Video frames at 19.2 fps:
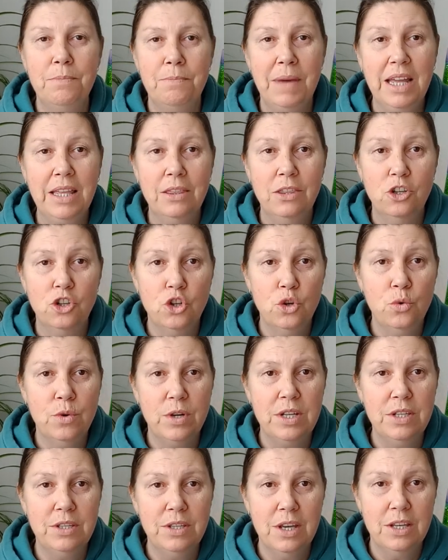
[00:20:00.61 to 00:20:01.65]
Making the
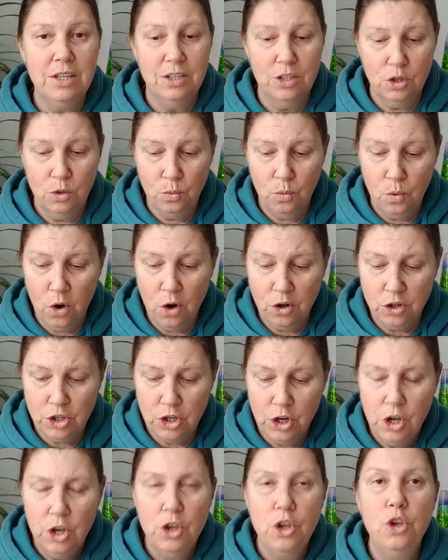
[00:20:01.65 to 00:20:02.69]
choice as to what
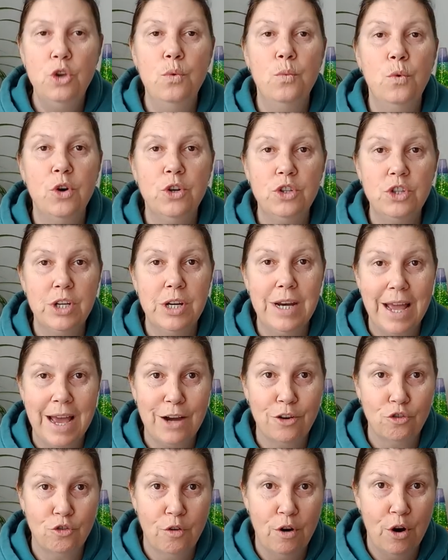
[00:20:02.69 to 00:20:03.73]
you want to now
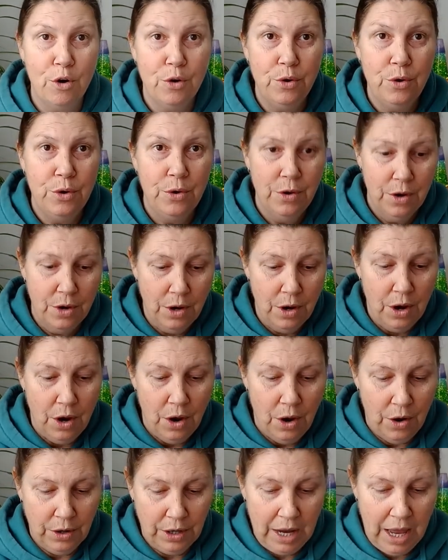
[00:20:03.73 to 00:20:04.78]
grow,
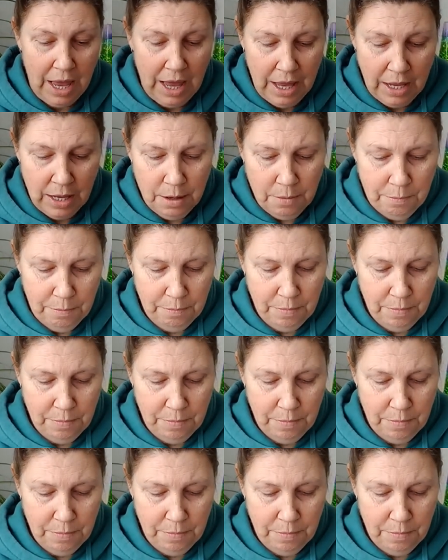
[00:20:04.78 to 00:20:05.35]
okay?